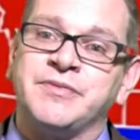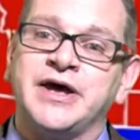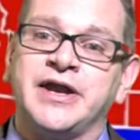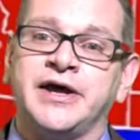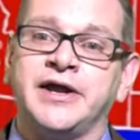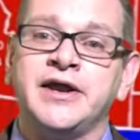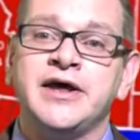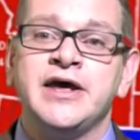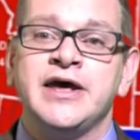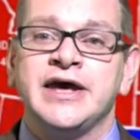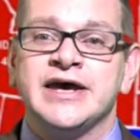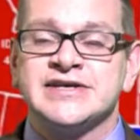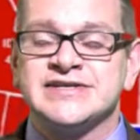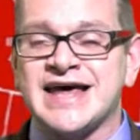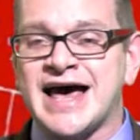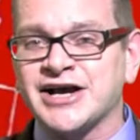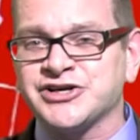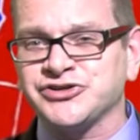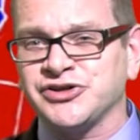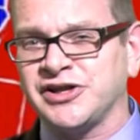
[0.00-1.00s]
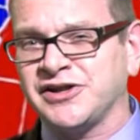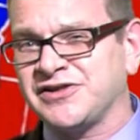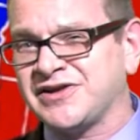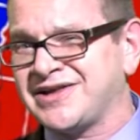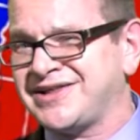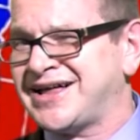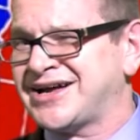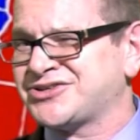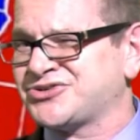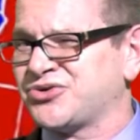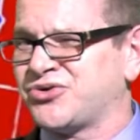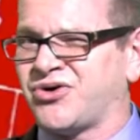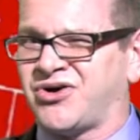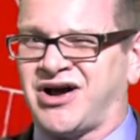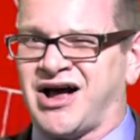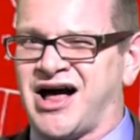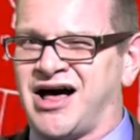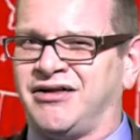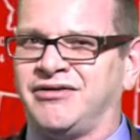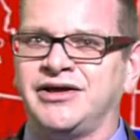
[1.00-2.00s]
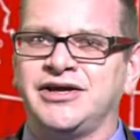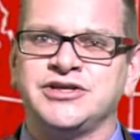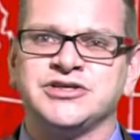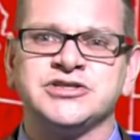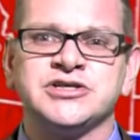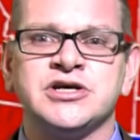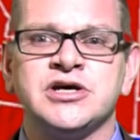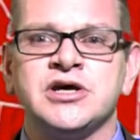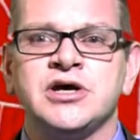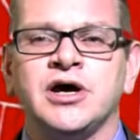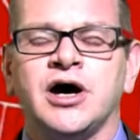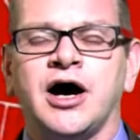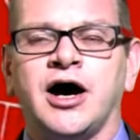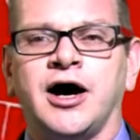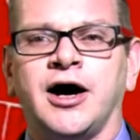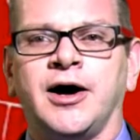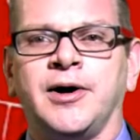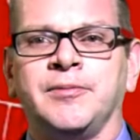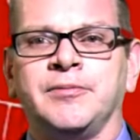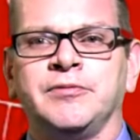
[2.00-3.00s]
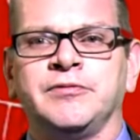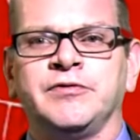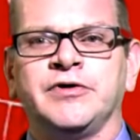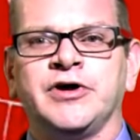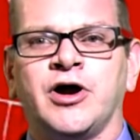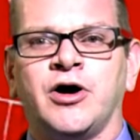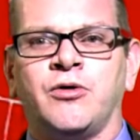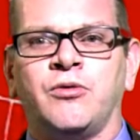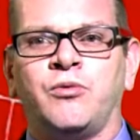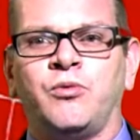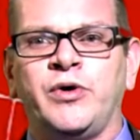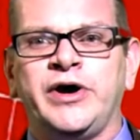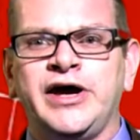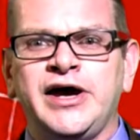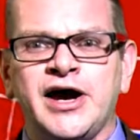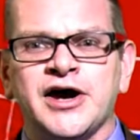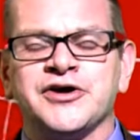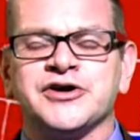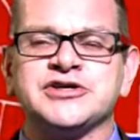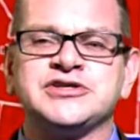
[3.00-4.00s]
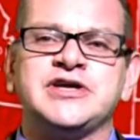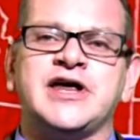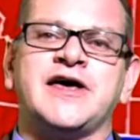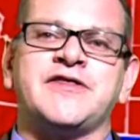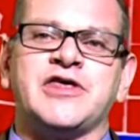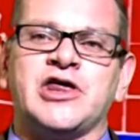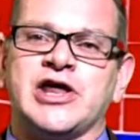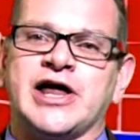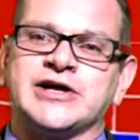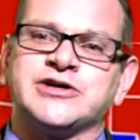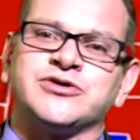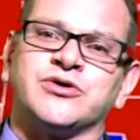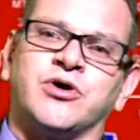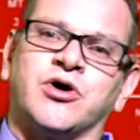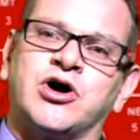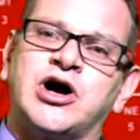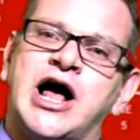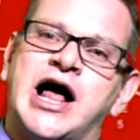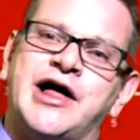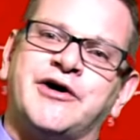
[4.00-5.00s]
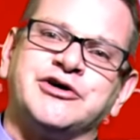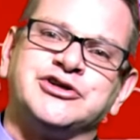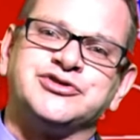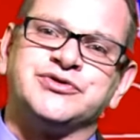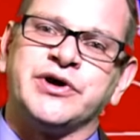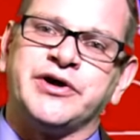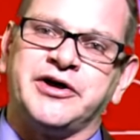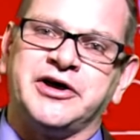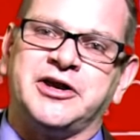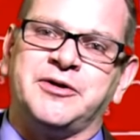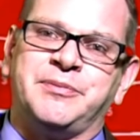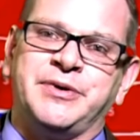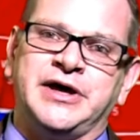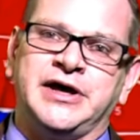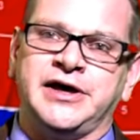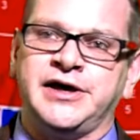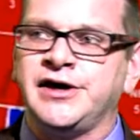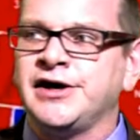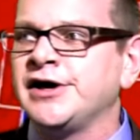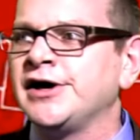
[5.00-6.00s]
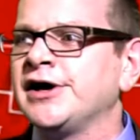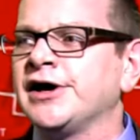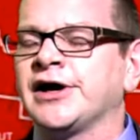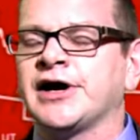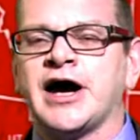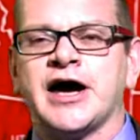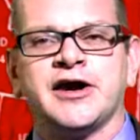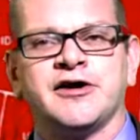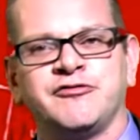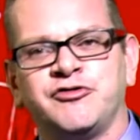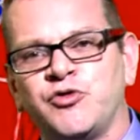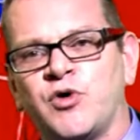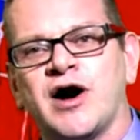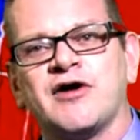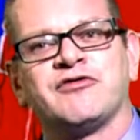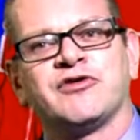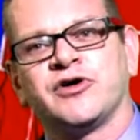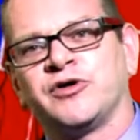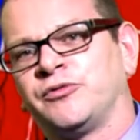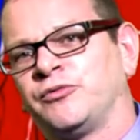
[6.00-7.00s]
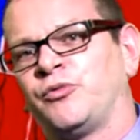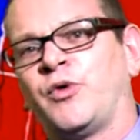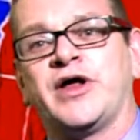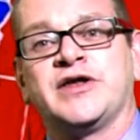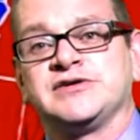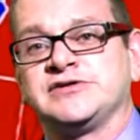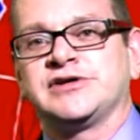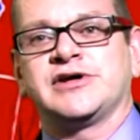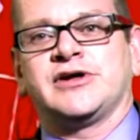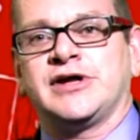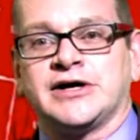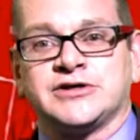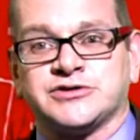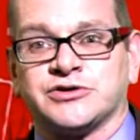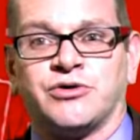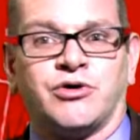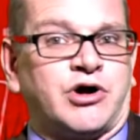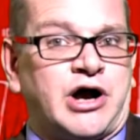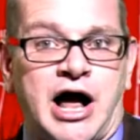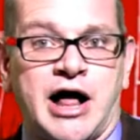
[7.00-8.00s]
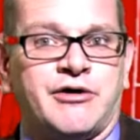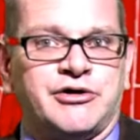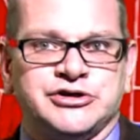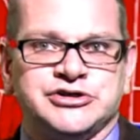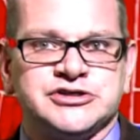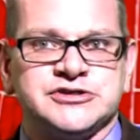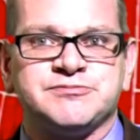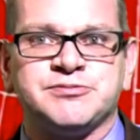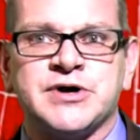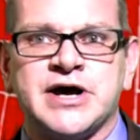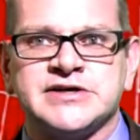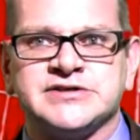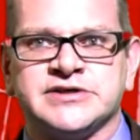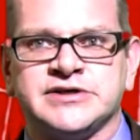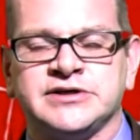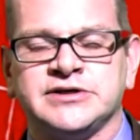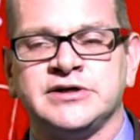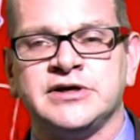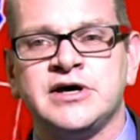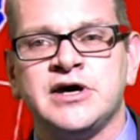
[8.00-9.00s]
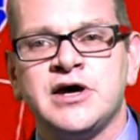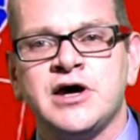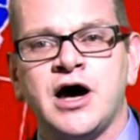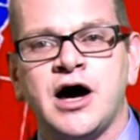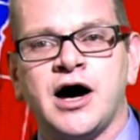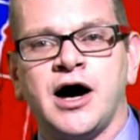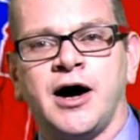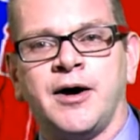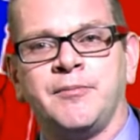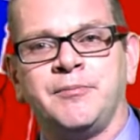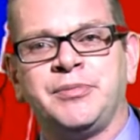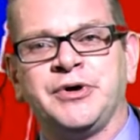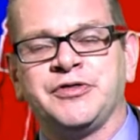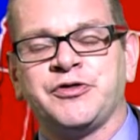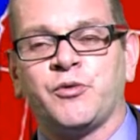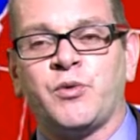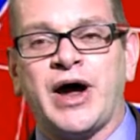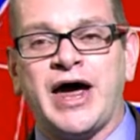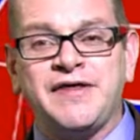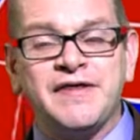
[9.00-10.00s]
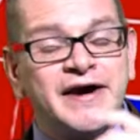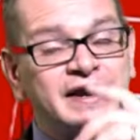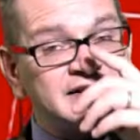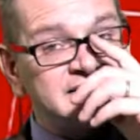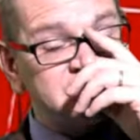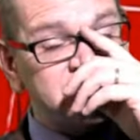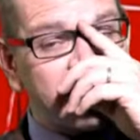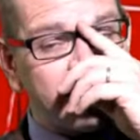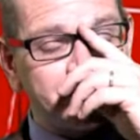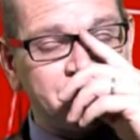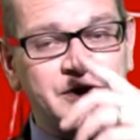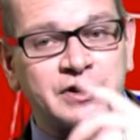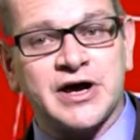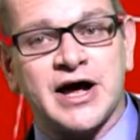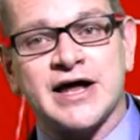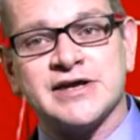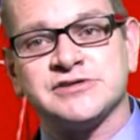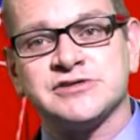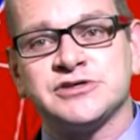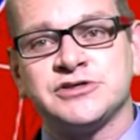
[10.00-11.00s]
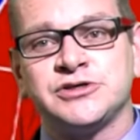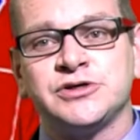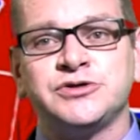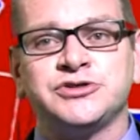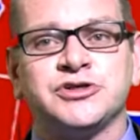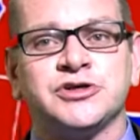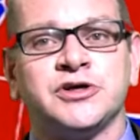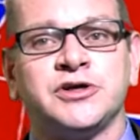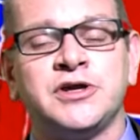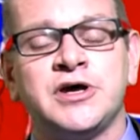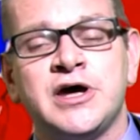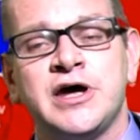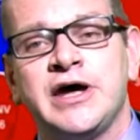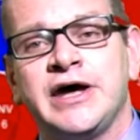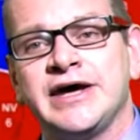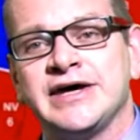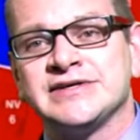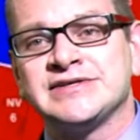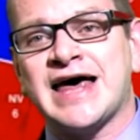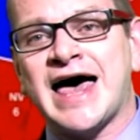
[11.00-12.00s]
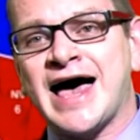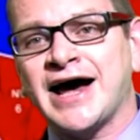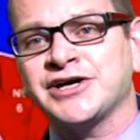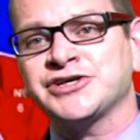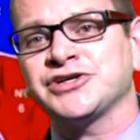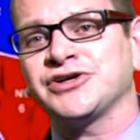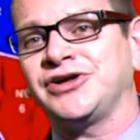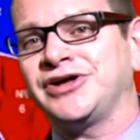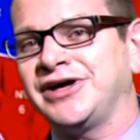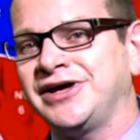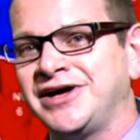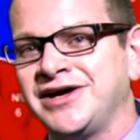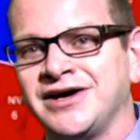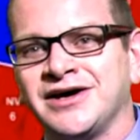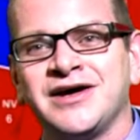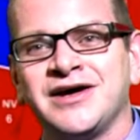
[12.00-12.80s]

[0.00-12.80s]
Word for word: a minute, is actually the Electoral College. Um, you know, we understand the Electoral College really to be kind of whoever wins the Electoral College is president. Um, but the way that it's set up in the Constitution is actually,